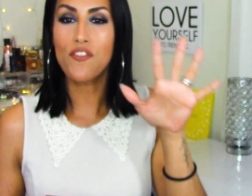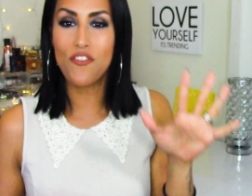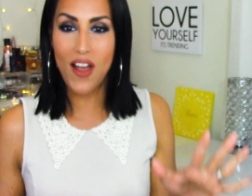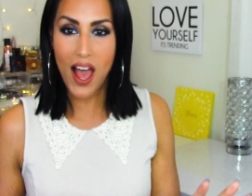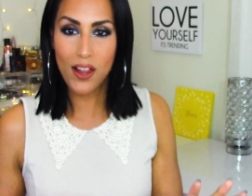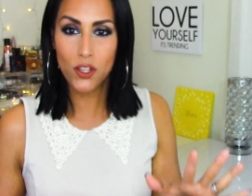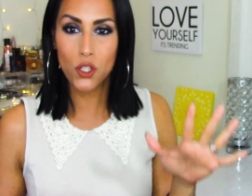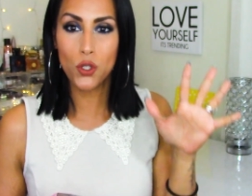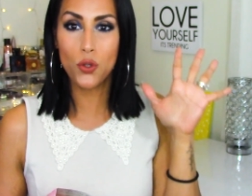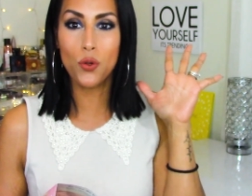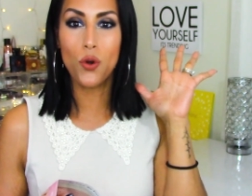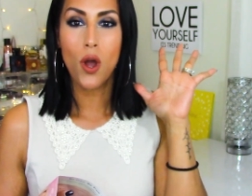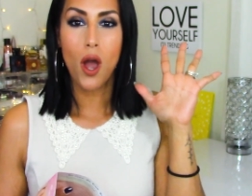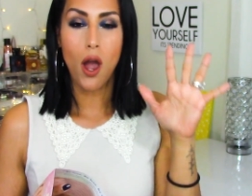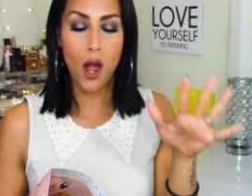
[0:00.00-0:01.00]

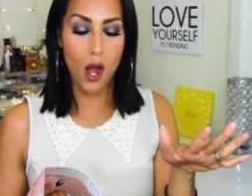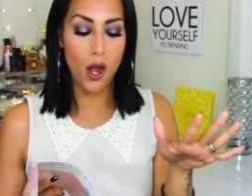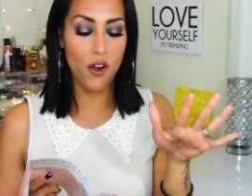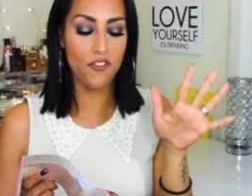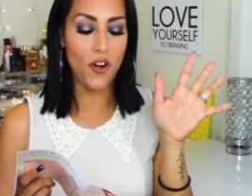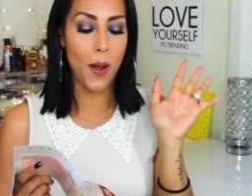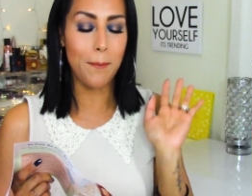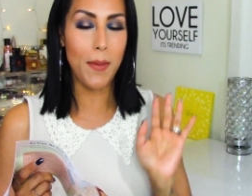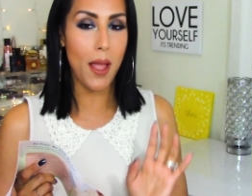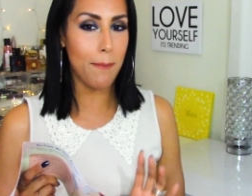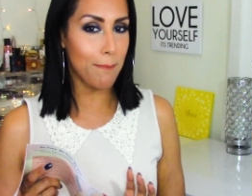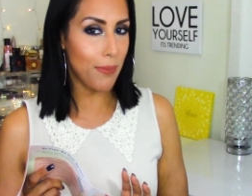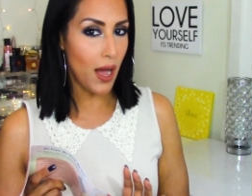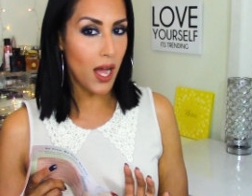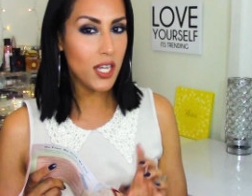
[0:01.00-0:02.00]
value of my
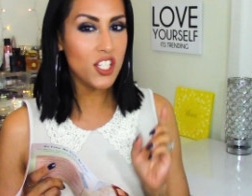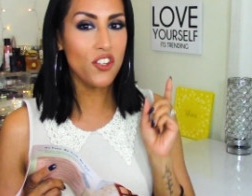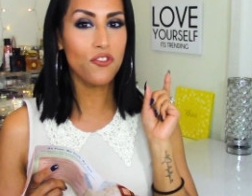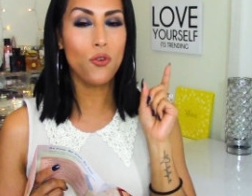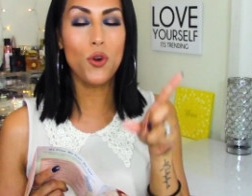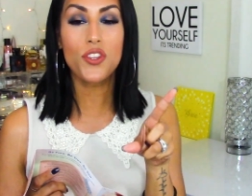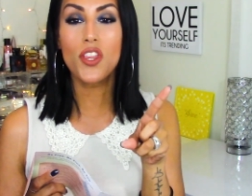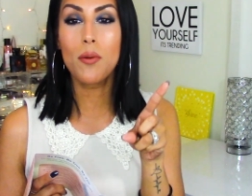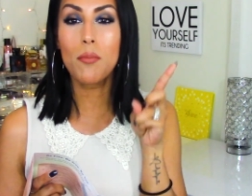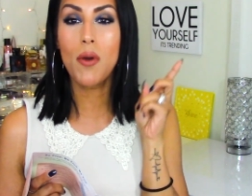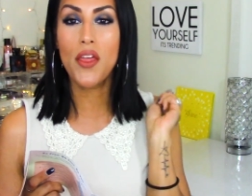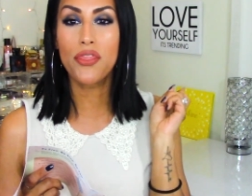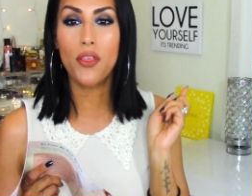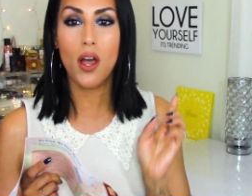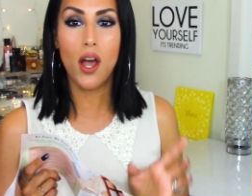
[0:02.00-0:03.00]
box for the
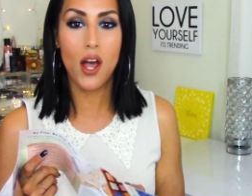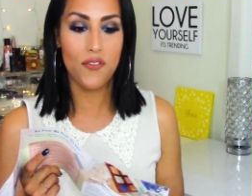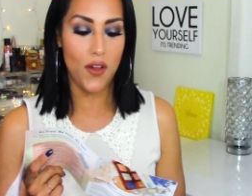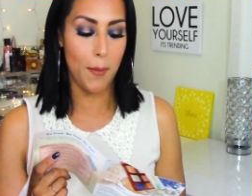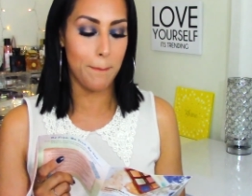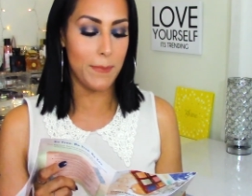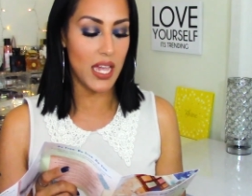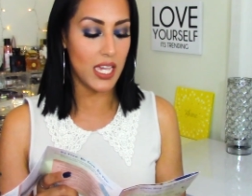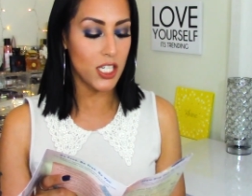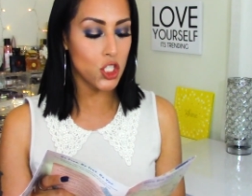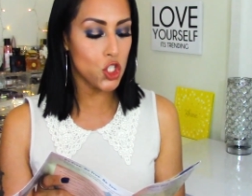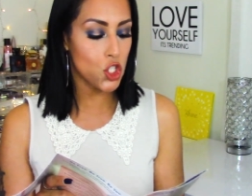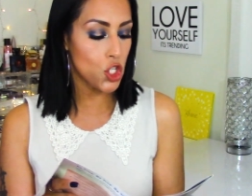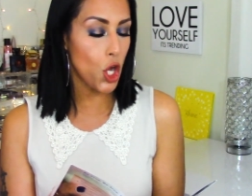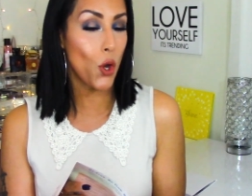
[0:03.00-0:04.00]
month of May.
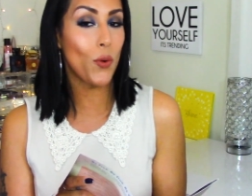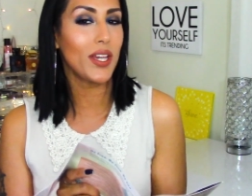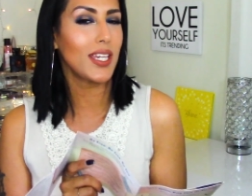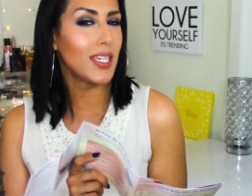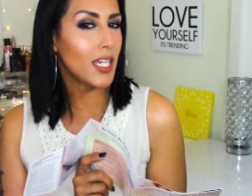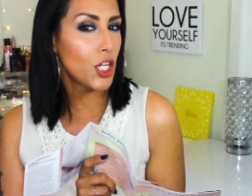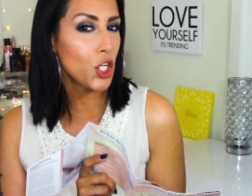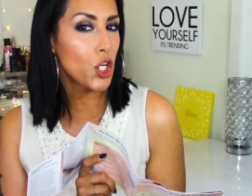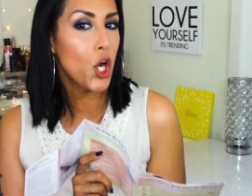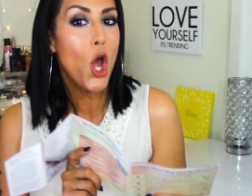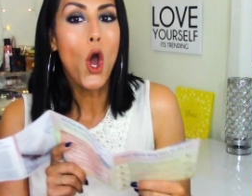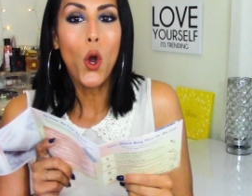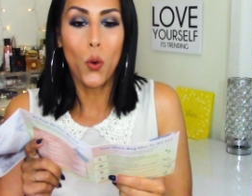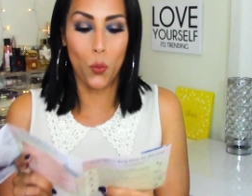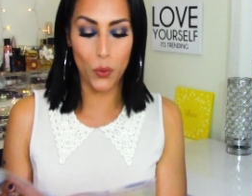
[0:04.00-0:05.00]
So here
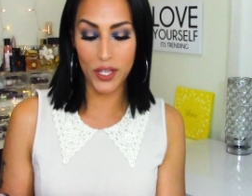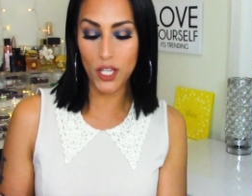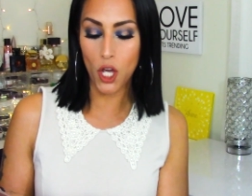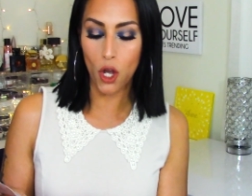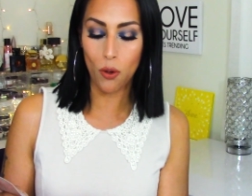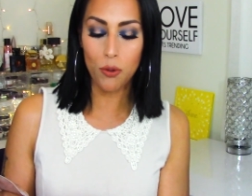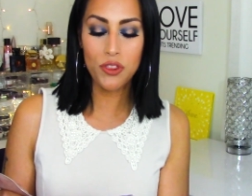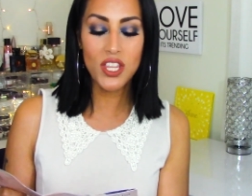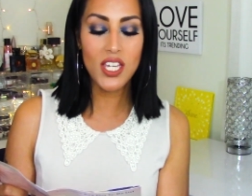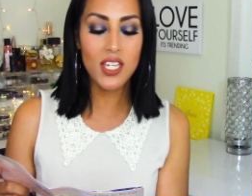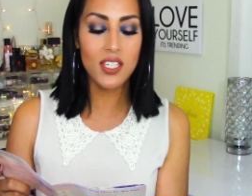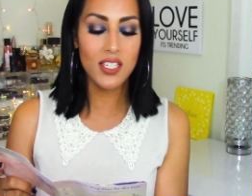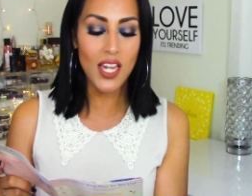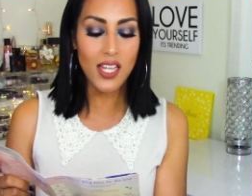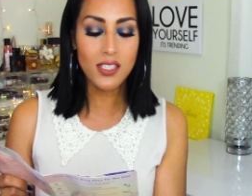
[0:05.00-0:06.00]
we go.
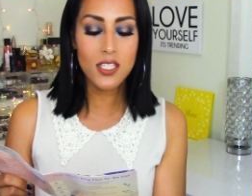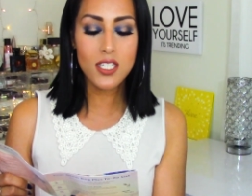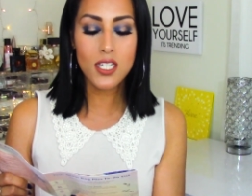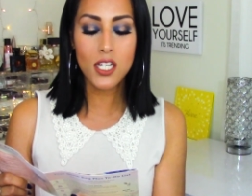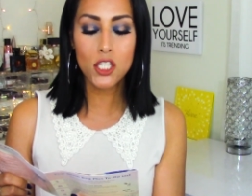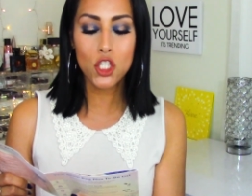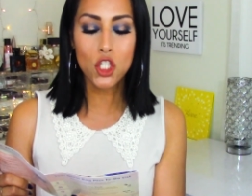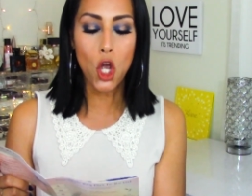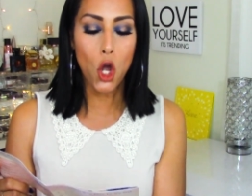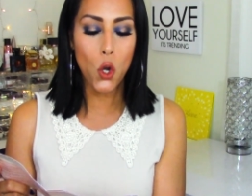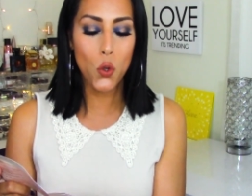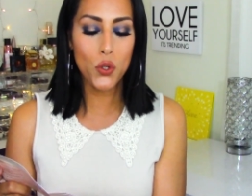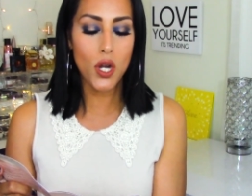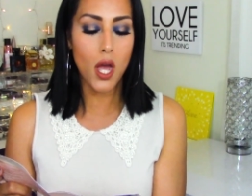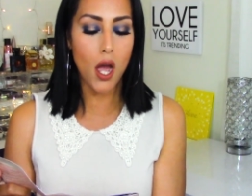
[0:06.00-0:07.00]
The Yensa
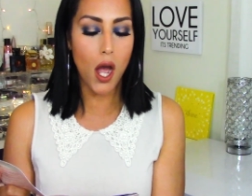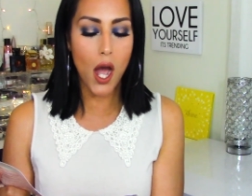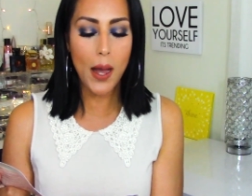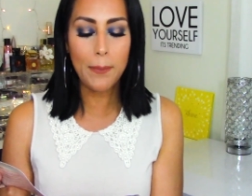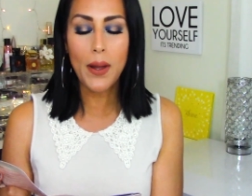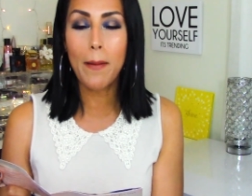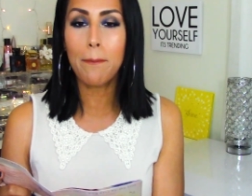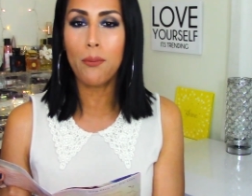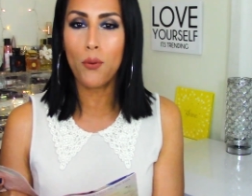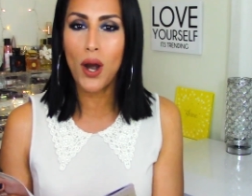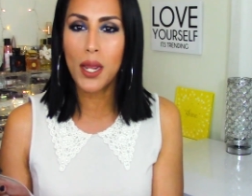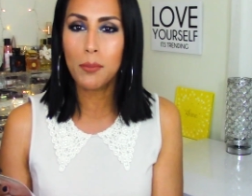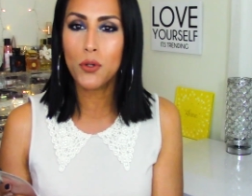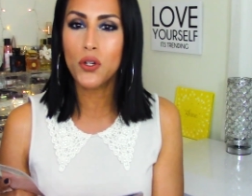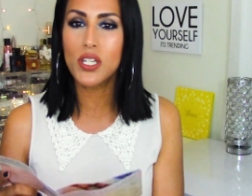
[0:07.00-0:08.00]
Tone Up
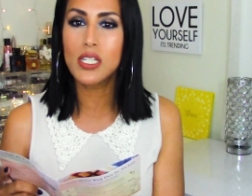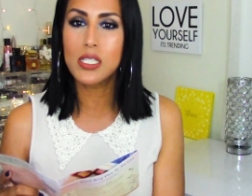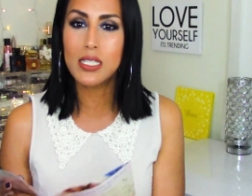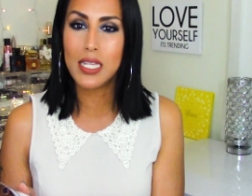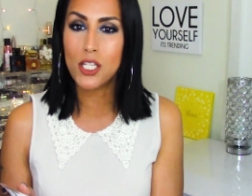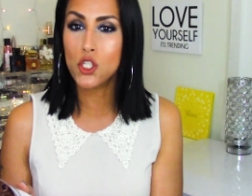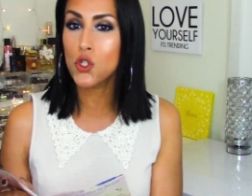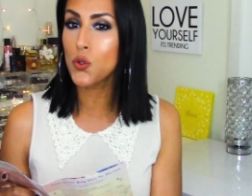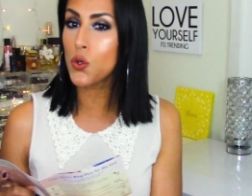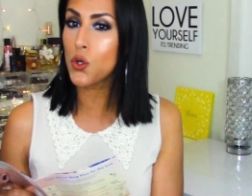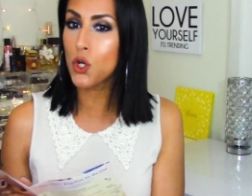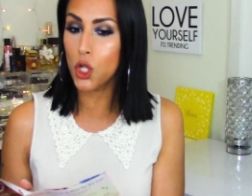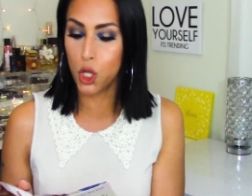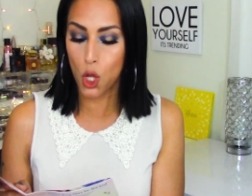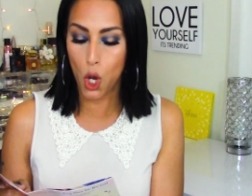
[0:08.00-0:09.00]
Primer
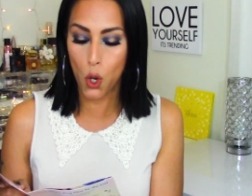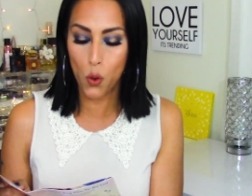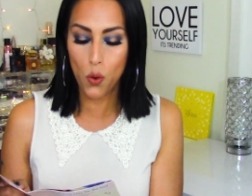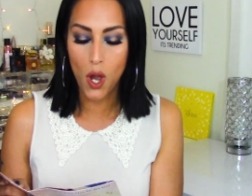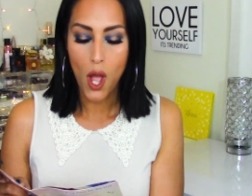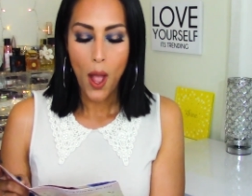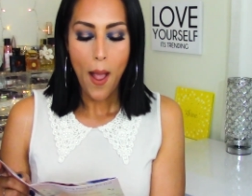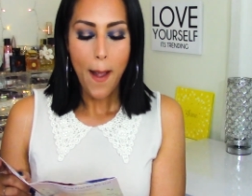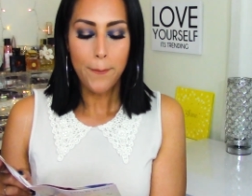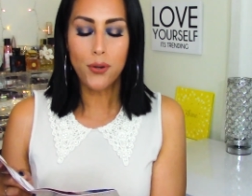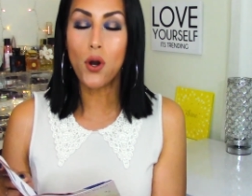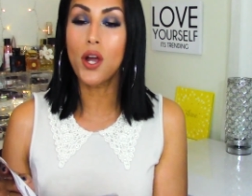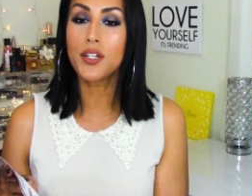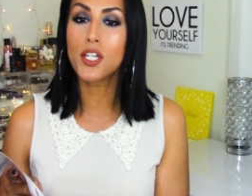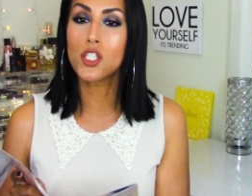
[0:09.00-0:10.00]
Essential Glow
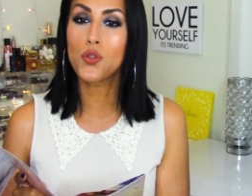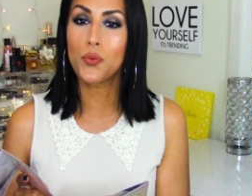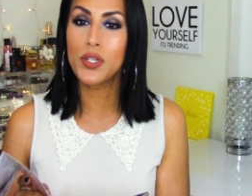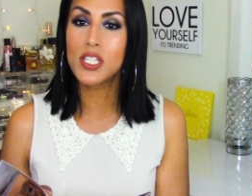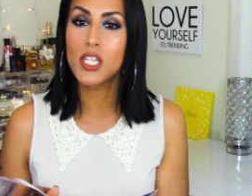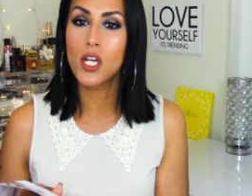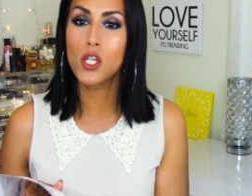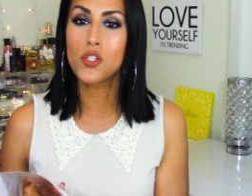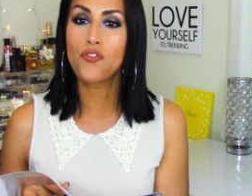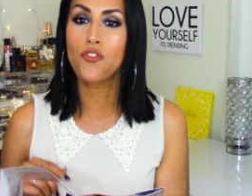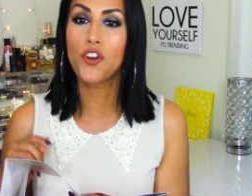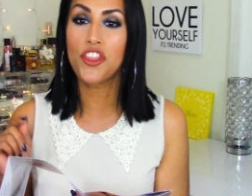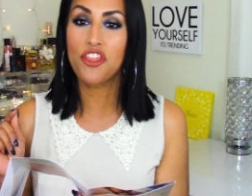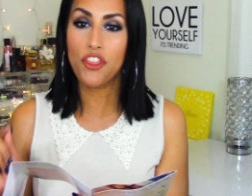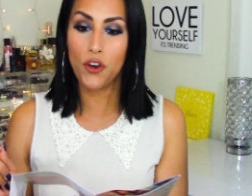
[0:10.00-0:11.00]
product retails
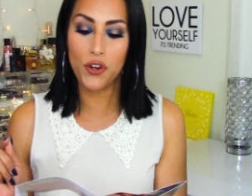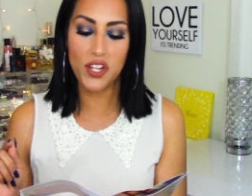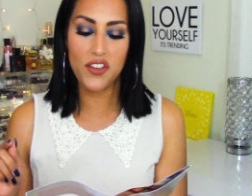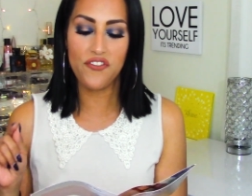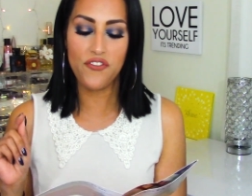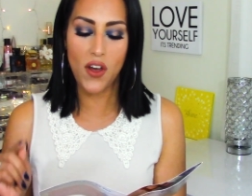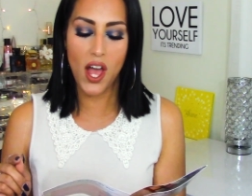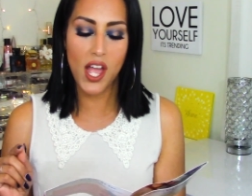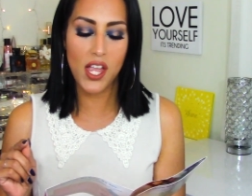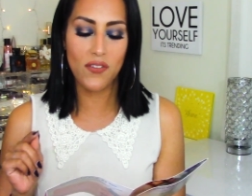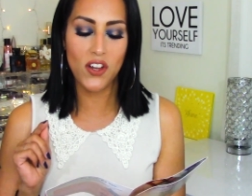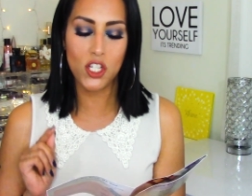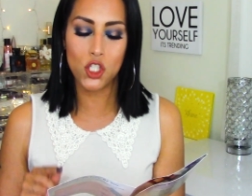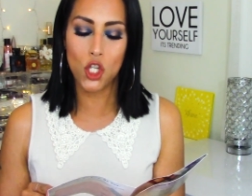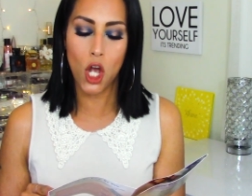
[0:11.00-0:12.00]
for
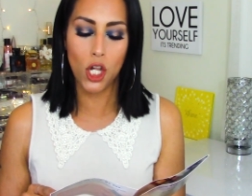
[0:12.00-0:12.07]
$35.